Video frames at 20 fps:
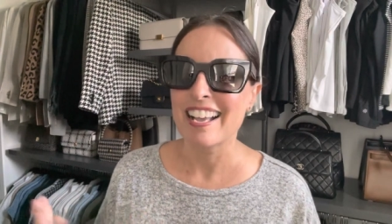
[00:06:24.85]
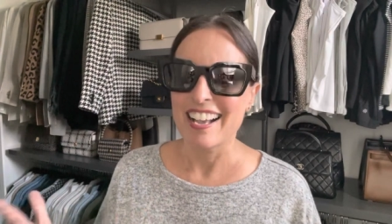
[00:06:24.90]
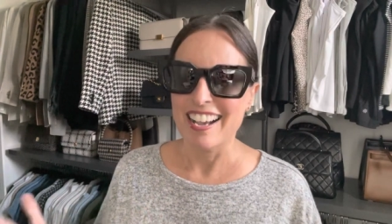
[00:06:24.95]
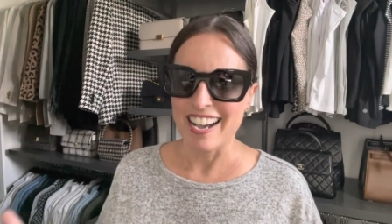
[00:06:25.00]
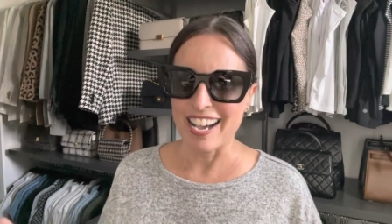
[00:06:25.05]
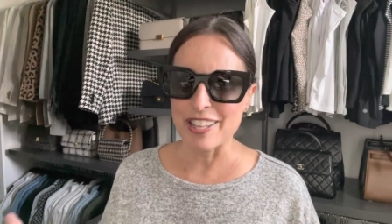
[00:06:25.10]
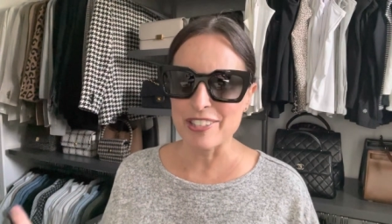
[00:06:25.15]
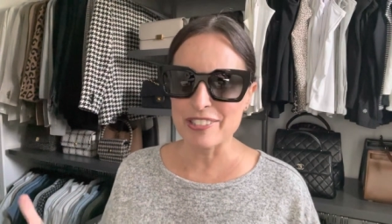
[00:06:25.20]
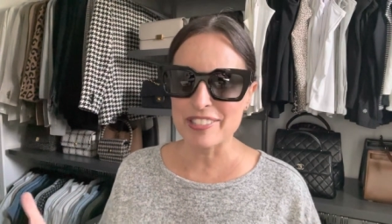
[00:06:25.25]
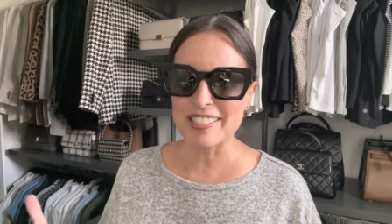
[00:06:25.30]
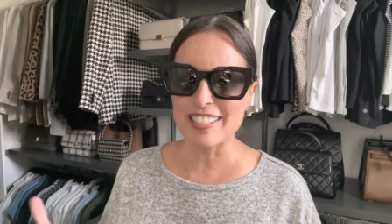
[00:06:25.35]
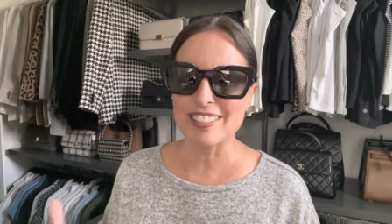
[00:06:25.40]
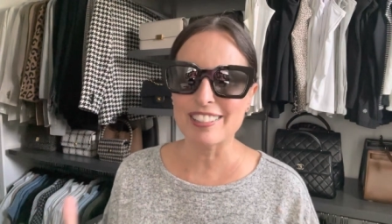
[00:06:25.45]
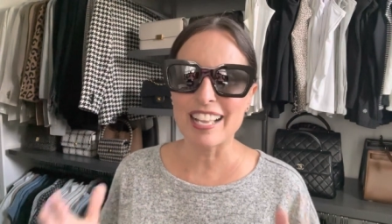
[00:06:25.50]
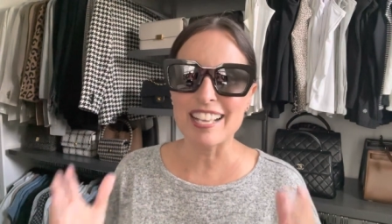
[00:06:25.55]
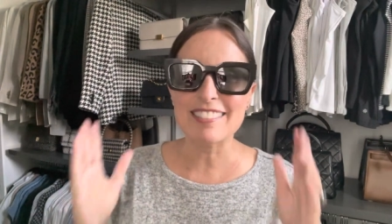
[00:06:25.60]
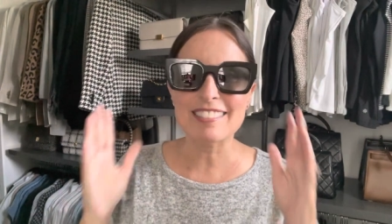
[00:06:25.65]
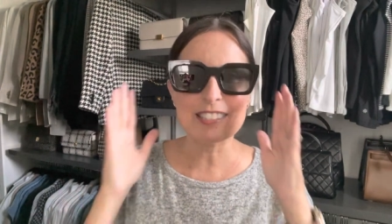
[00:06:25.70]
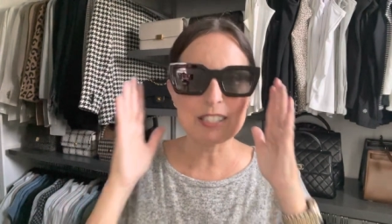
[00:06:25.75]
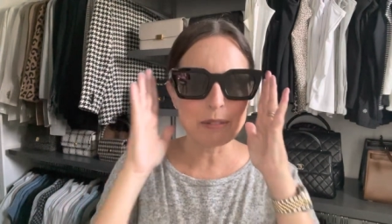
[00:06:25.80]
other
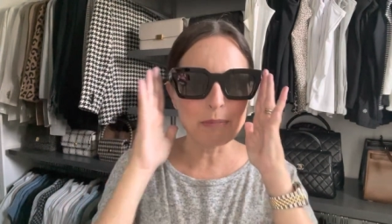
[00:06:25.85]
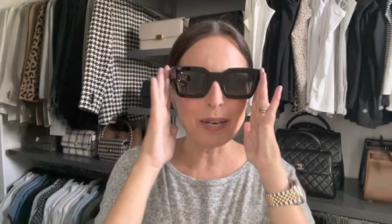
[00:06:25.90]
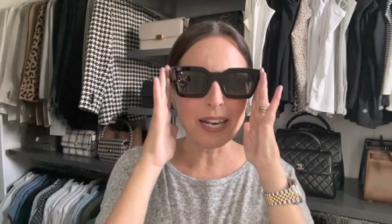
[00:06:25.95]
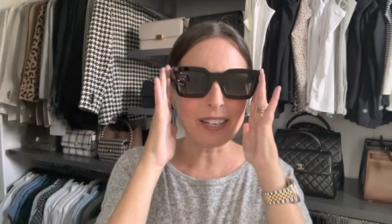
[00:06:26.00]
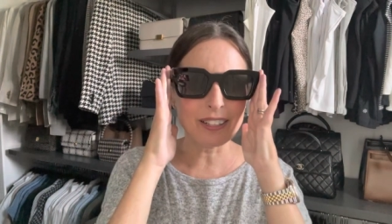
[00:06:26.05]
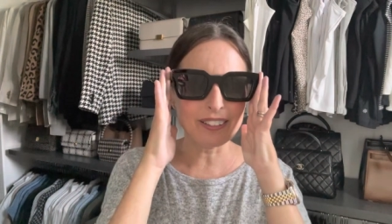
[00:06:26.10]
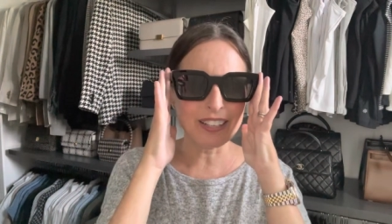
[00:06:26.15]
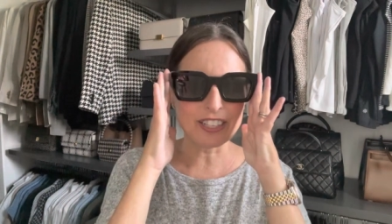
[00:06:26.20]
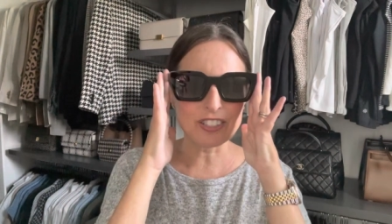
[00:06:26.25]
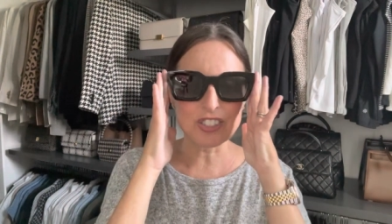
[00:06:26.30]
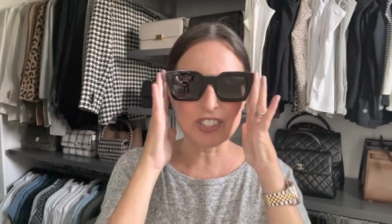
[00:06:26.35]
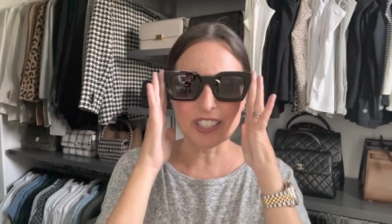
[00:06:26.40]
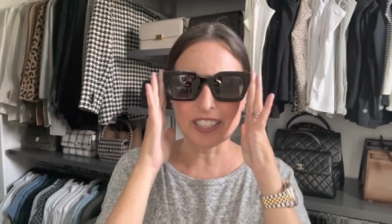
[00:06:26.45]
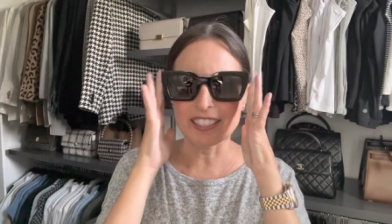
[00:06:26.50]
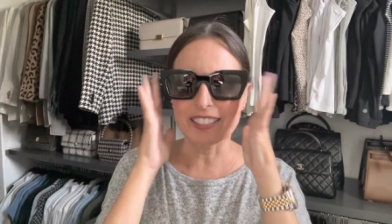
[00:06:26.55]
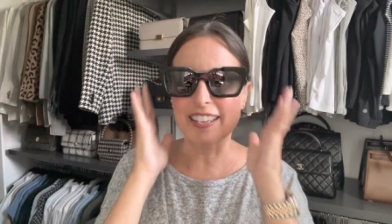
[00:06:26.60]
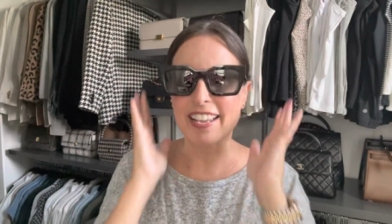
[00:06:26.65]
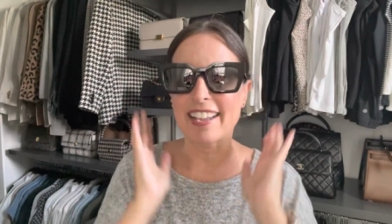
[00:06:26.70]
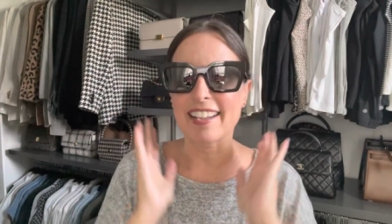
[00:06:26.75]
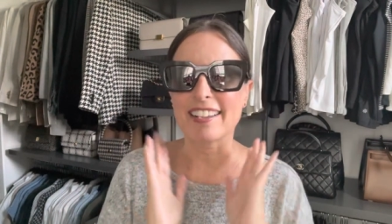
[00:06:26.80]
sunglasses in my collection
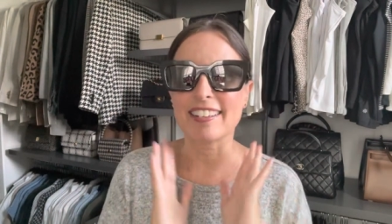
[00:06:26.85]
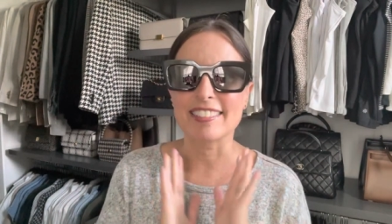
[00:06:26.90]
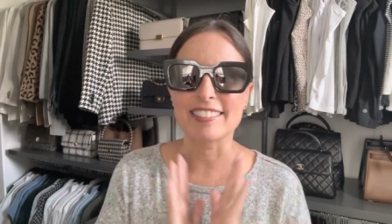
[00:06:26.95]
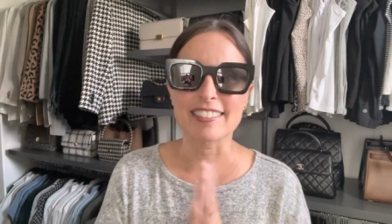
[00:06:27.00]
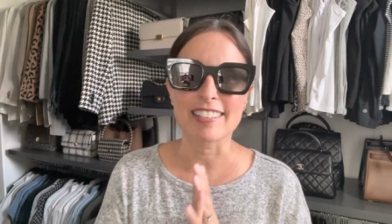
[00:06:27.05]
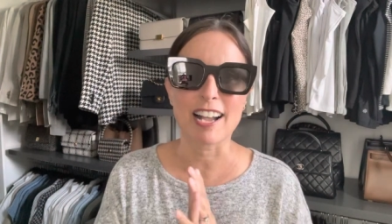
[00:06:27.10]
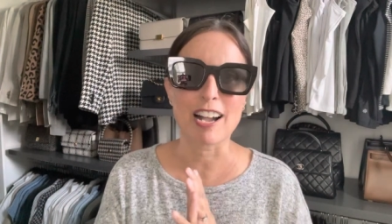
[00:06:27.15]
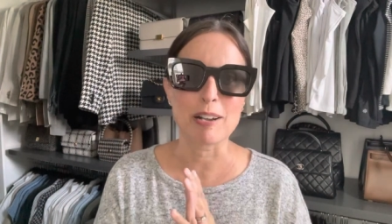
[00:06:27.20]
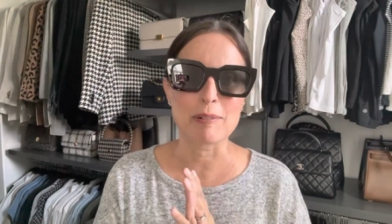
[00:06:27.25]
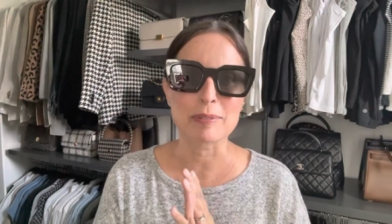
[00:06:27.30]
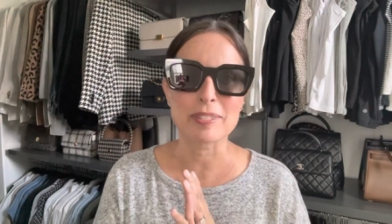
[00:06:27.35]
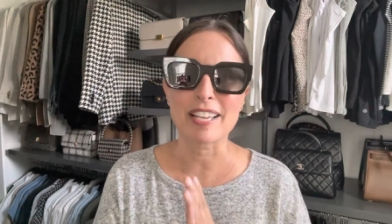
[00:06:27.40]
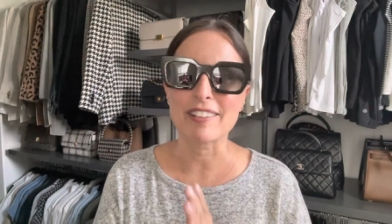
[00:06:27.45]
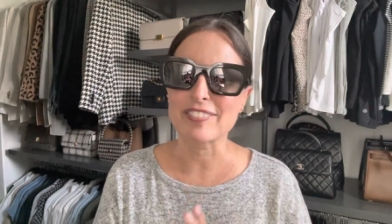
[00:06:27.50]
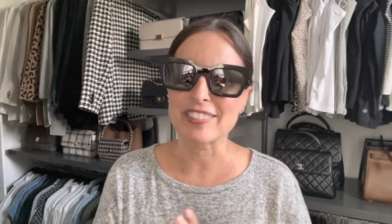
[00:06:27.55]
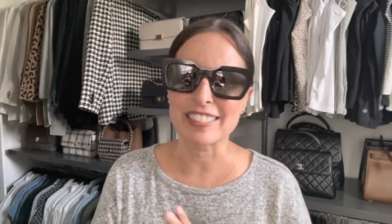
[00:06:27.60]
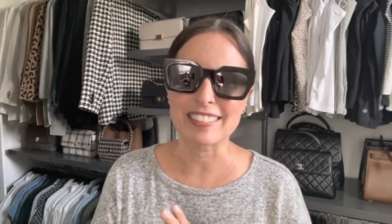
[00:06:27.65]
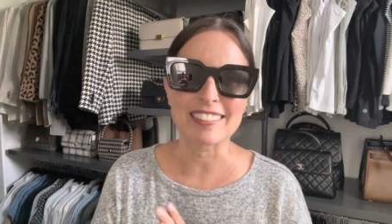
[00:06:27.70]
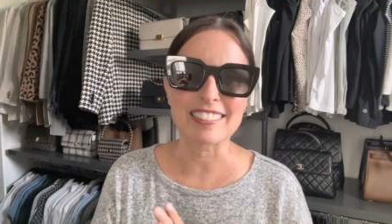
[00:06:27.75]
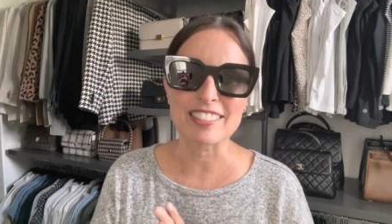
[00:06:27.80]
and um,
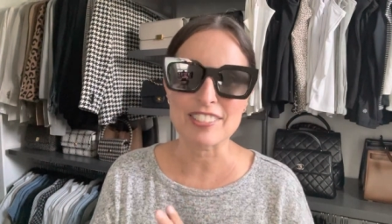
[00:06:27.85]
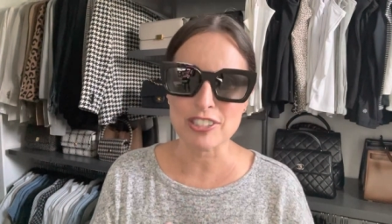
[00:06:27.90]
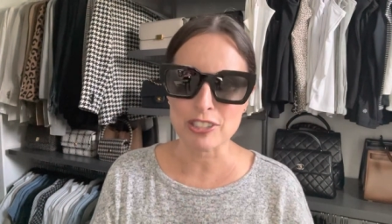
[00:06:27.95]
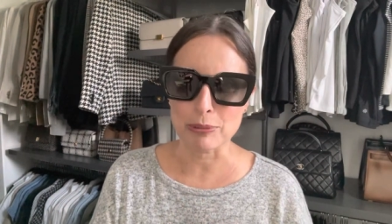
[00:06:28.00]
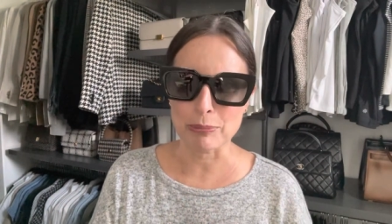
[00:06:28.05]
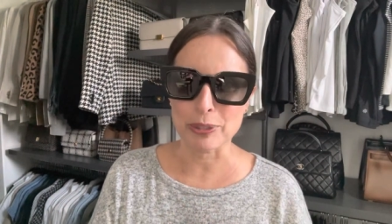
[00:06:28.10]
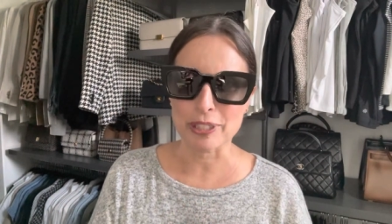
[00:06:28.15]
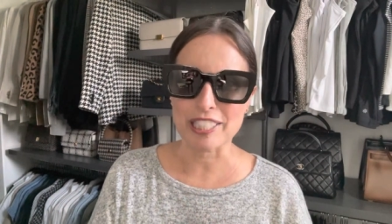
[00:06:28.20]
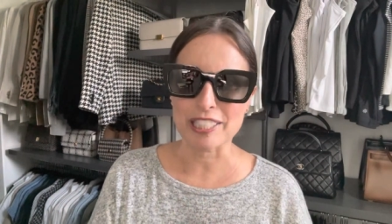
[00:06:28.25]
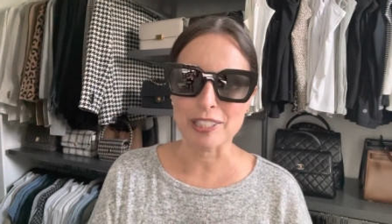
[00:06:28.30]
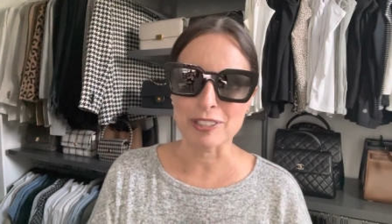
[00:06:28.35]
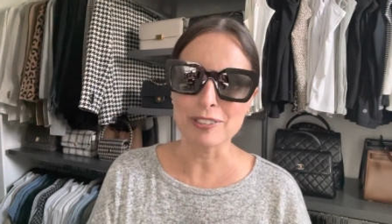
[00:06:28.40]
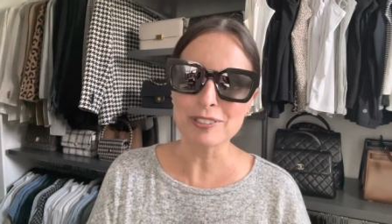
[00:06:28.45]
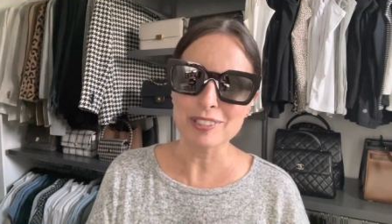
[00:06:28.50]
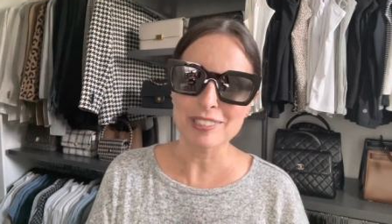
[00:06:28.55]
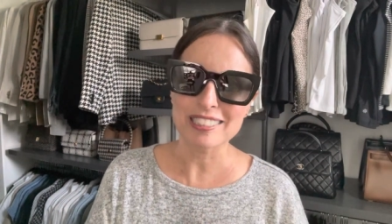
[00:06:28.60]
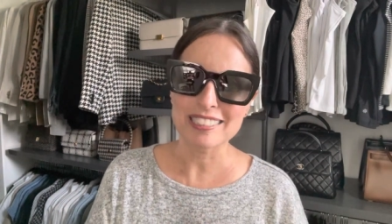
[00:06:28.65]
definitely super cute.